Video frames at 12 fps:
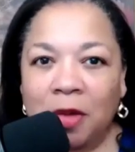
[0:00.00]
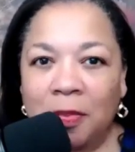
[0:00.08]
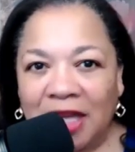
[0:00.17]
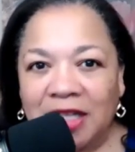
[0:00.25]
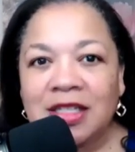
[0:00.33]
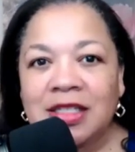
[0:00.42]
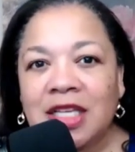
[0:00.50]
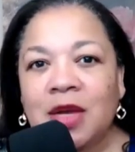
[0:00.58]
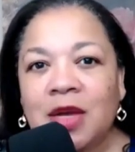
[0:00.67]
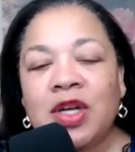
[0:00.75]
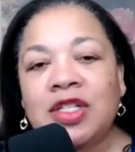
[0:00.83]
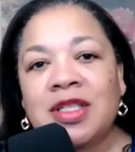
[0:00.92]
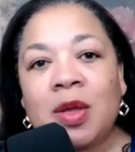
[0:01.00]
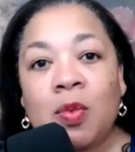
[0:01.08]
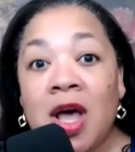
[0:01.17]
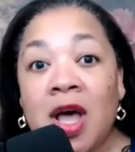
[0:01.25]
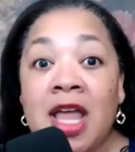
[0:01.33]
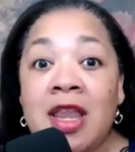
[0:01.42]
a little bit to see which the
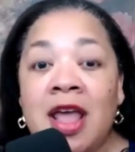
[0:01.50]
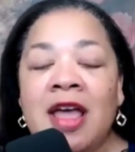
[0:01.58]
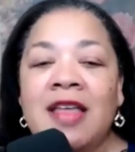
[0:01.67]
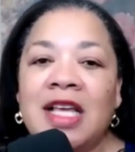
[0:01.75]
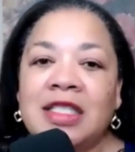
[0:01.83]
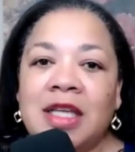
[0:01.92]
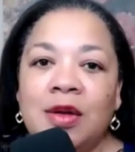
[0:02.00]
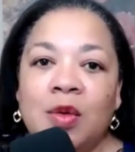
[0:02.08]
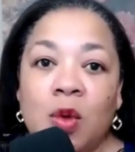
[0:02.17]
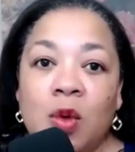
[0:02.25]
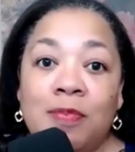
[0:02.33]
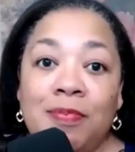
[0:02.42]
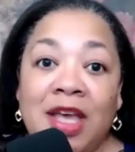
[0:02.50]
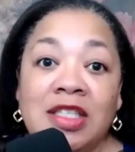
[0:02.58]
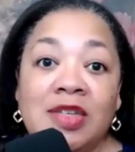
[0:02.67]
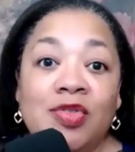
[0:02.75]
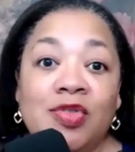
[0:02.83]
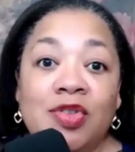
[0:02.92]
one that's going to work
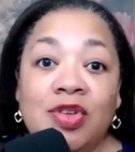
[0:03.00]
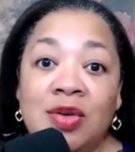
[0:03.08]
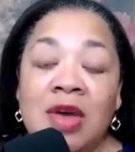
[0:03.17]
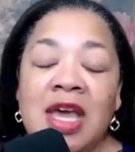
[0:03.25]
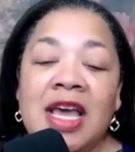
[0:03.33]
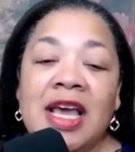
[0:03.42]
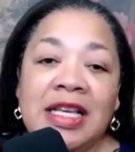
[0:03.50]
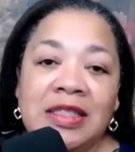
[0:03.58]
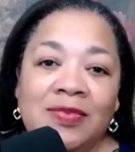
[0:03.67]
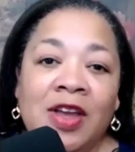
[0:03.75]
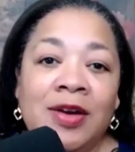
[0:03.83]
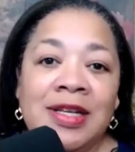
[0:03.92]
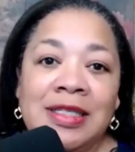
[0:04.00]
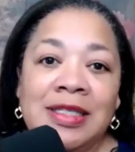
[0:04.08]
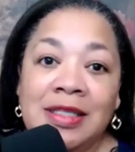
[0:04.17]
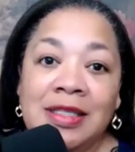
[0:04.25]
best for you. It's very